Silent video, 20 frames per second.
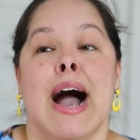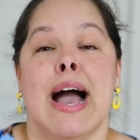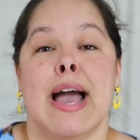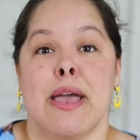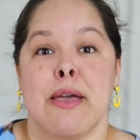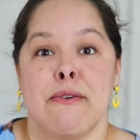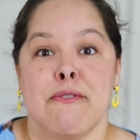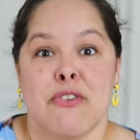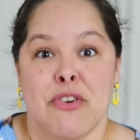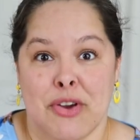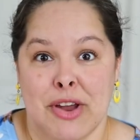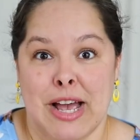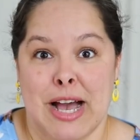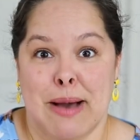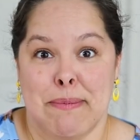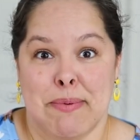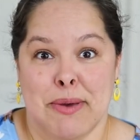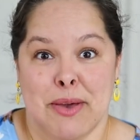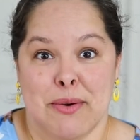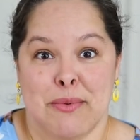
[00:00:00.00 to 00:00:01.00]
I am very
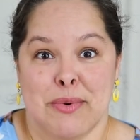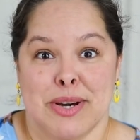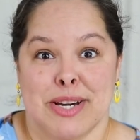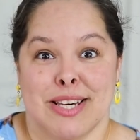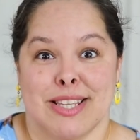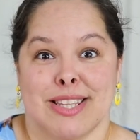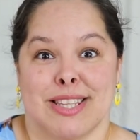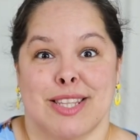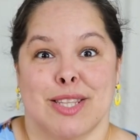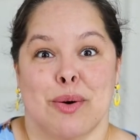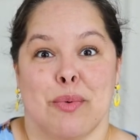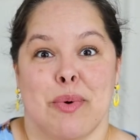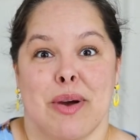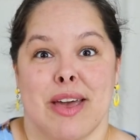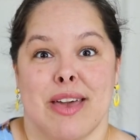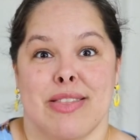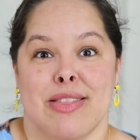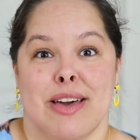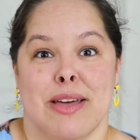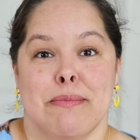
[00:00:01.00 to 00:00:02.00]
happy with the
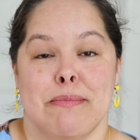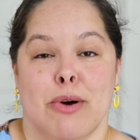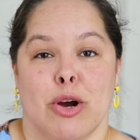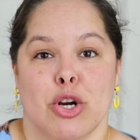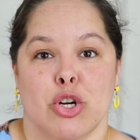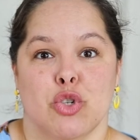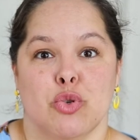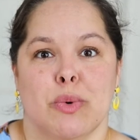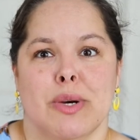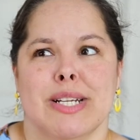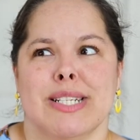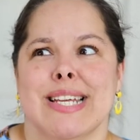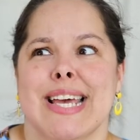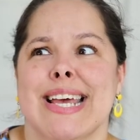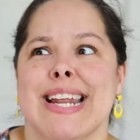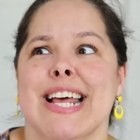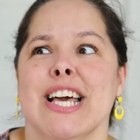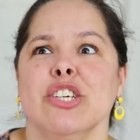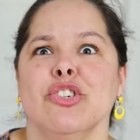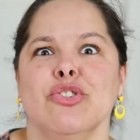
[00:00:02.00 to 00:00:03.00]
way that March went,
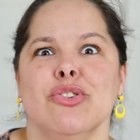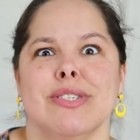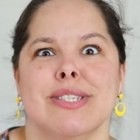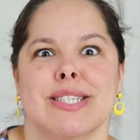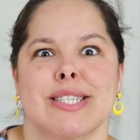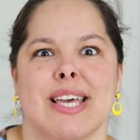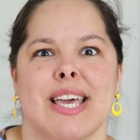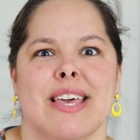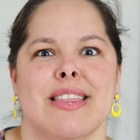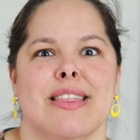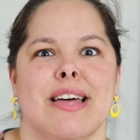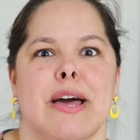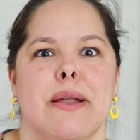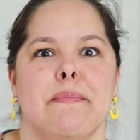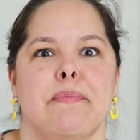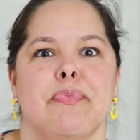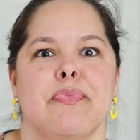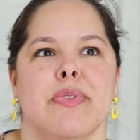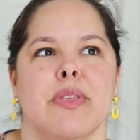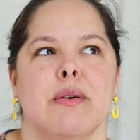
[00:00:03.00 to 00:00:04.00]
and I should say
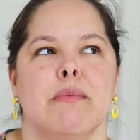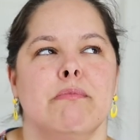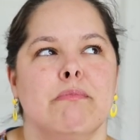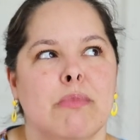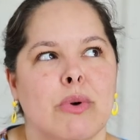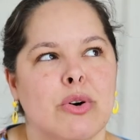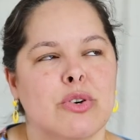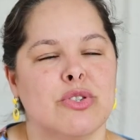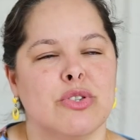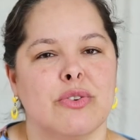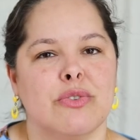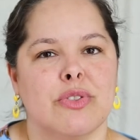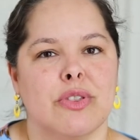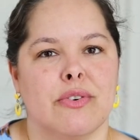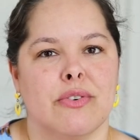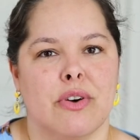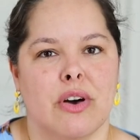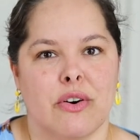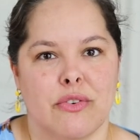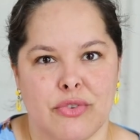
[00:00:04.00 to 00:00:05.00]
that most of
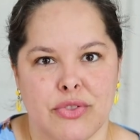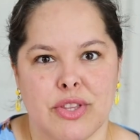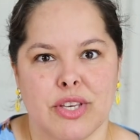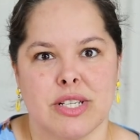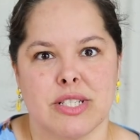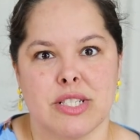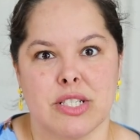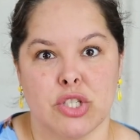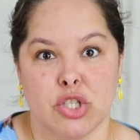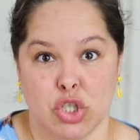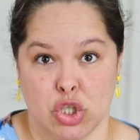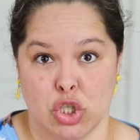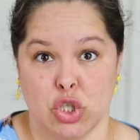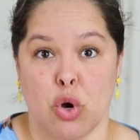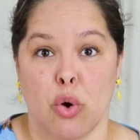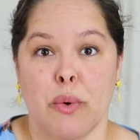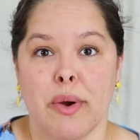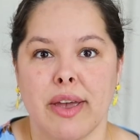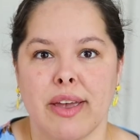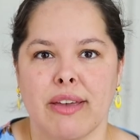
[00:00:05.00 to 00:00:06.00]
the of these
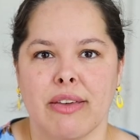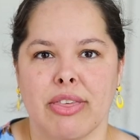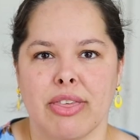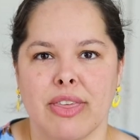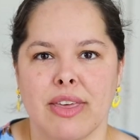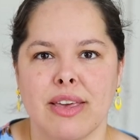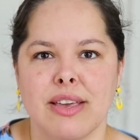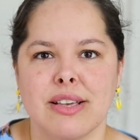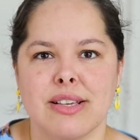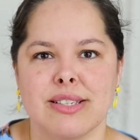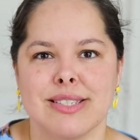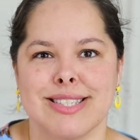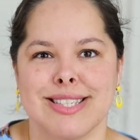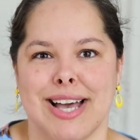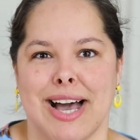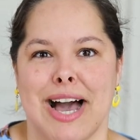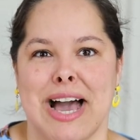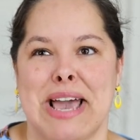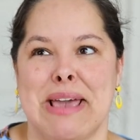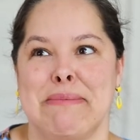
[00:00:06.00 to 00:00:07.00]
sewing things
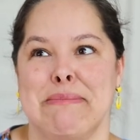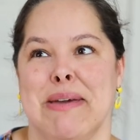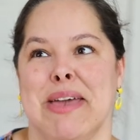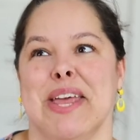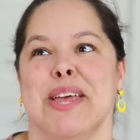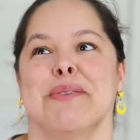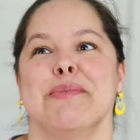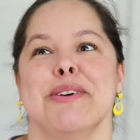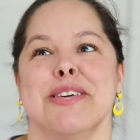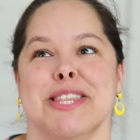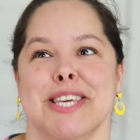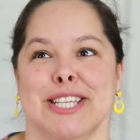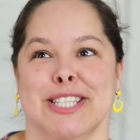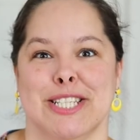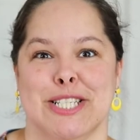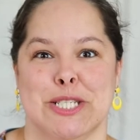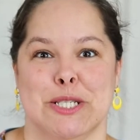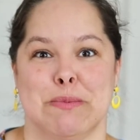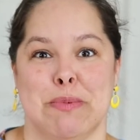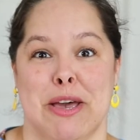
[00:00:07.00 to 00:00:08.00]
I made
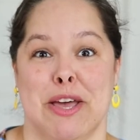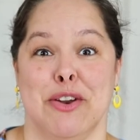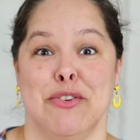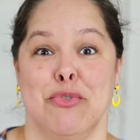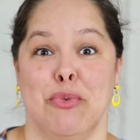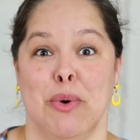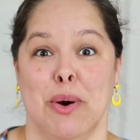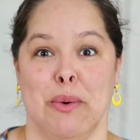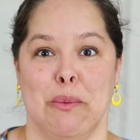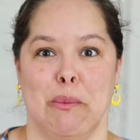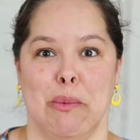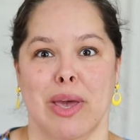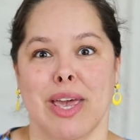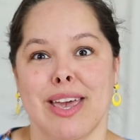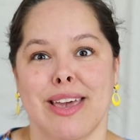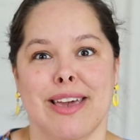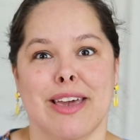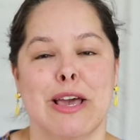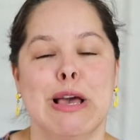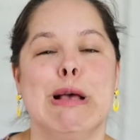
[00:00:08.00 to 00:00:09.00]
within the span of one
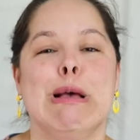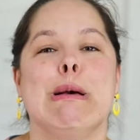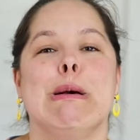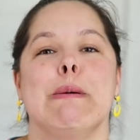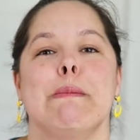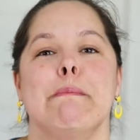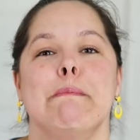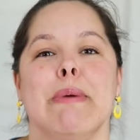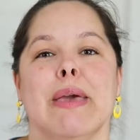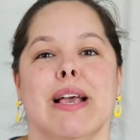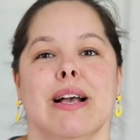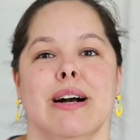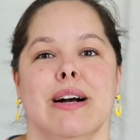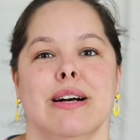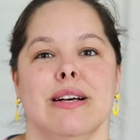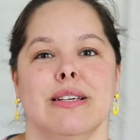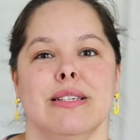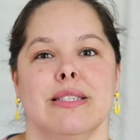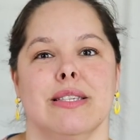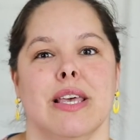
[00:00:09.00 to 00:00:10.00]
week
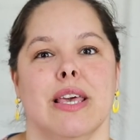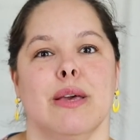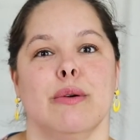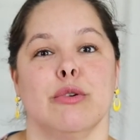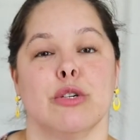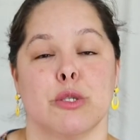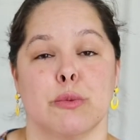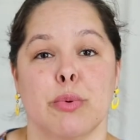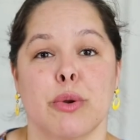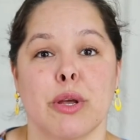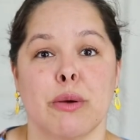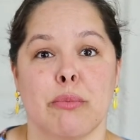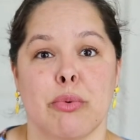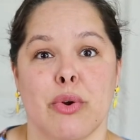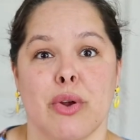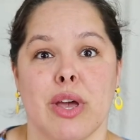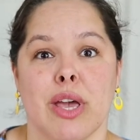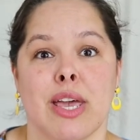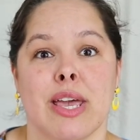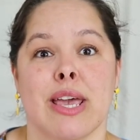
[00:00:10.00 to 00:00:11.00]
because it was spring
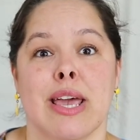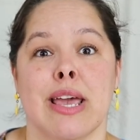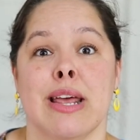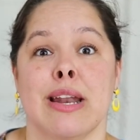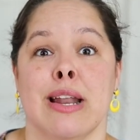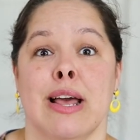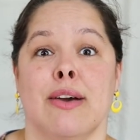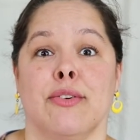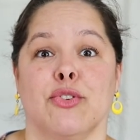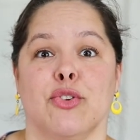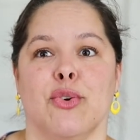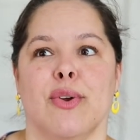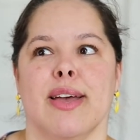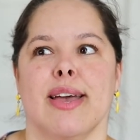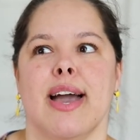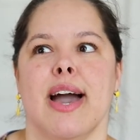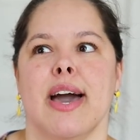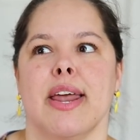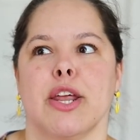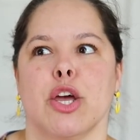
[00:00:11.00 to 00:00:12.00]
break, and after
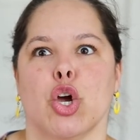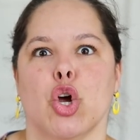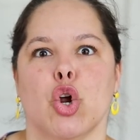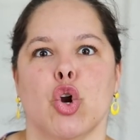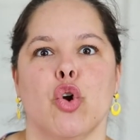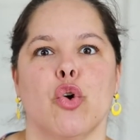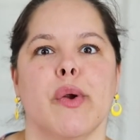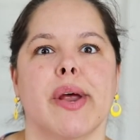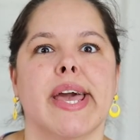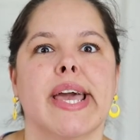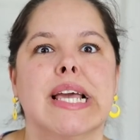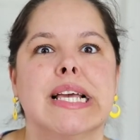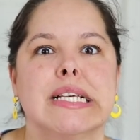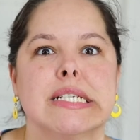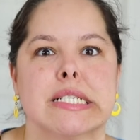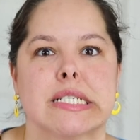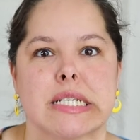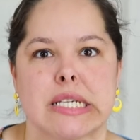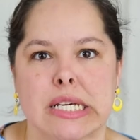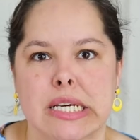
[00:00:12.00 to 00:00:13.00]
I had a
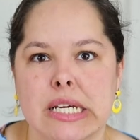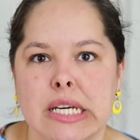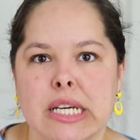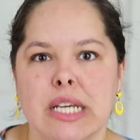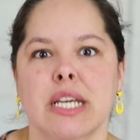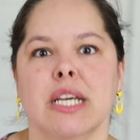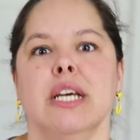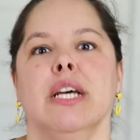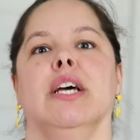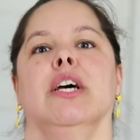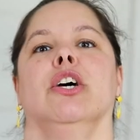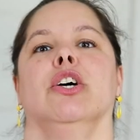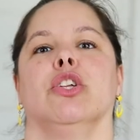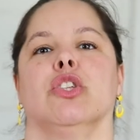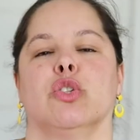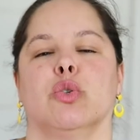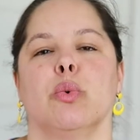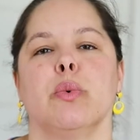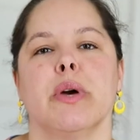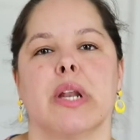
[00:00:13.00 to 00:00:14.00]
crazy
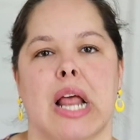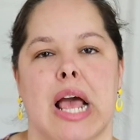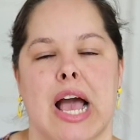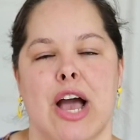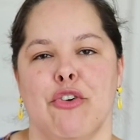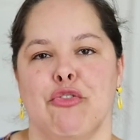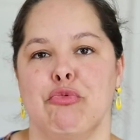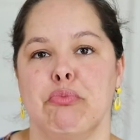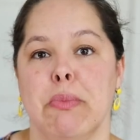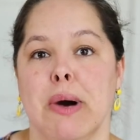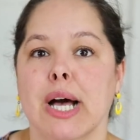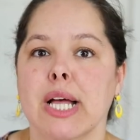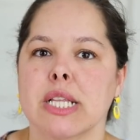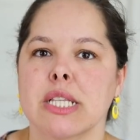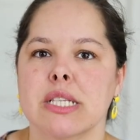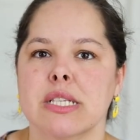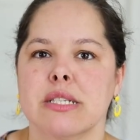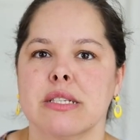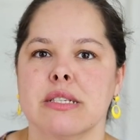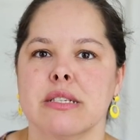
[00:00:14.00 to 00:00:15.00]
two and a half
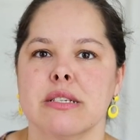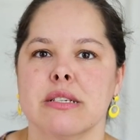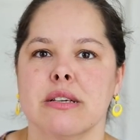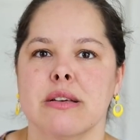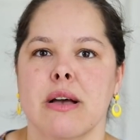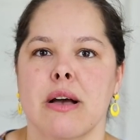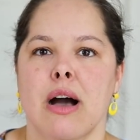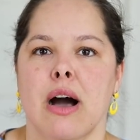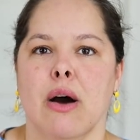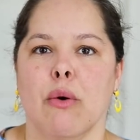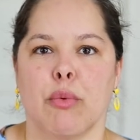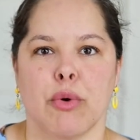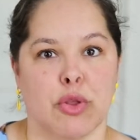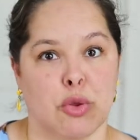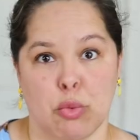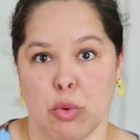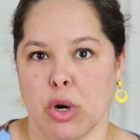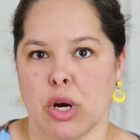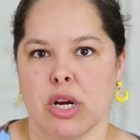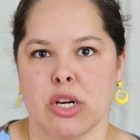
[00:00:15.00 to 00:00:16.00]
months uh,
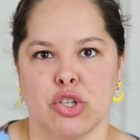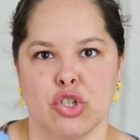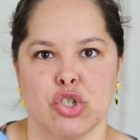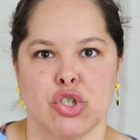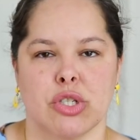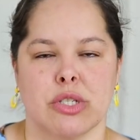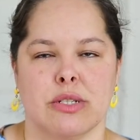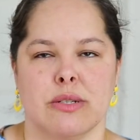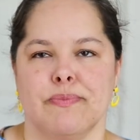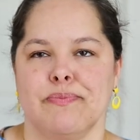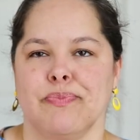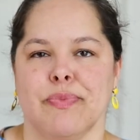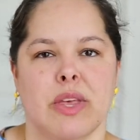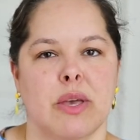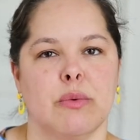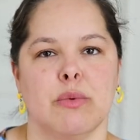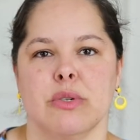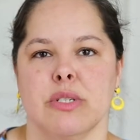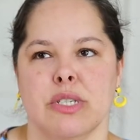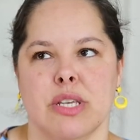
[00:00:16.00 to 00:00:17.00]
with work, just
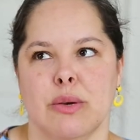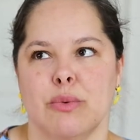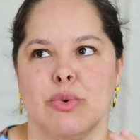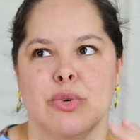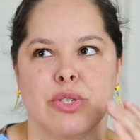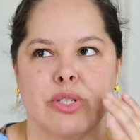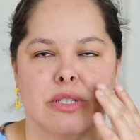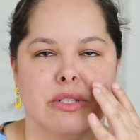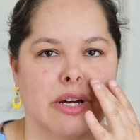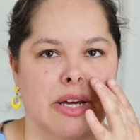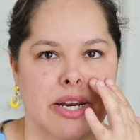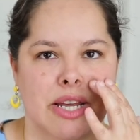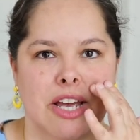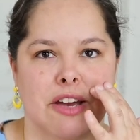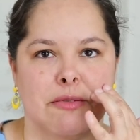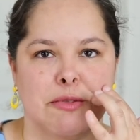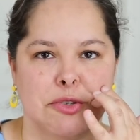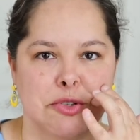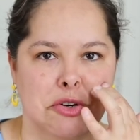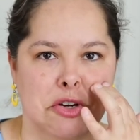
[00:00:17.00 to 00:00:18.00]
it was it was
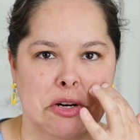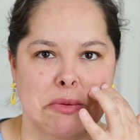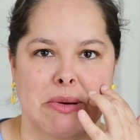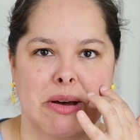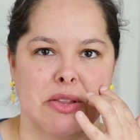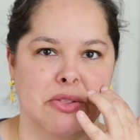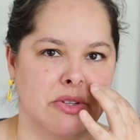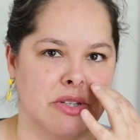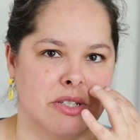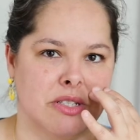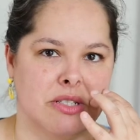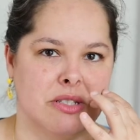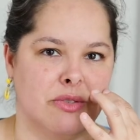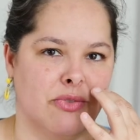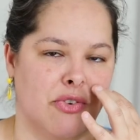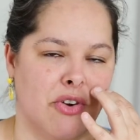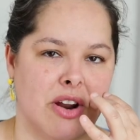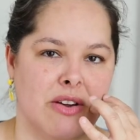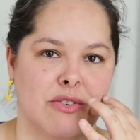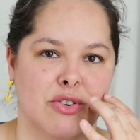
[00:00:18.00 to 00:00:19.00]
nutty. I've been talking about this
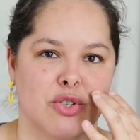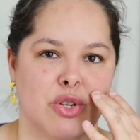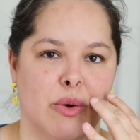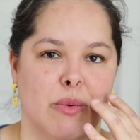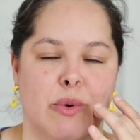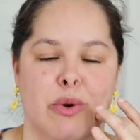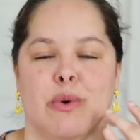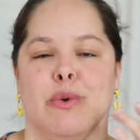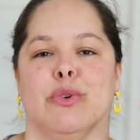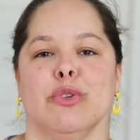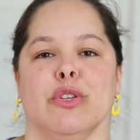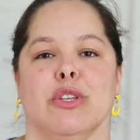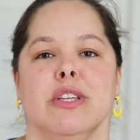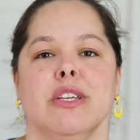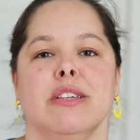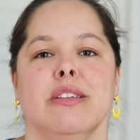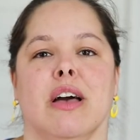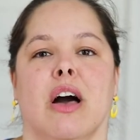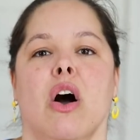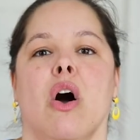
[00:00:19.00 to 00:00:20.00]
forever, so I won't go into
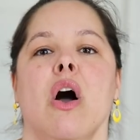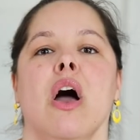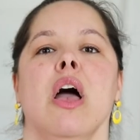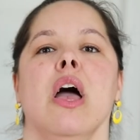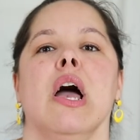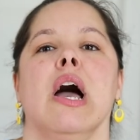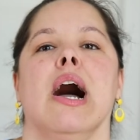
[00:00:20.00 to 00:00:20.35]
detail.